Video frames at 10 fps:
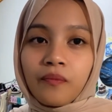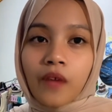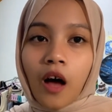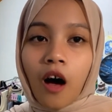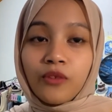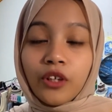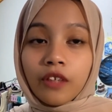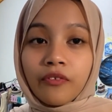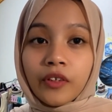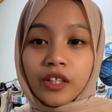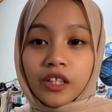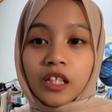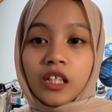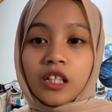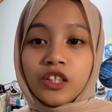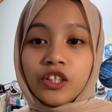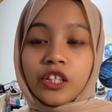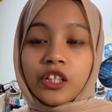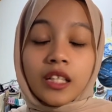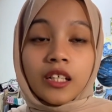I'm delivering in
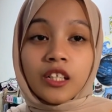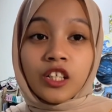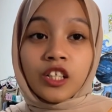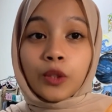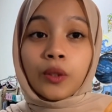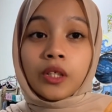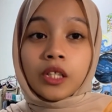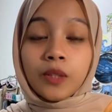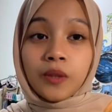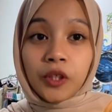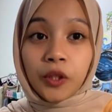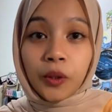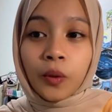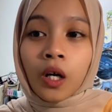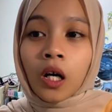today's lesson through this video.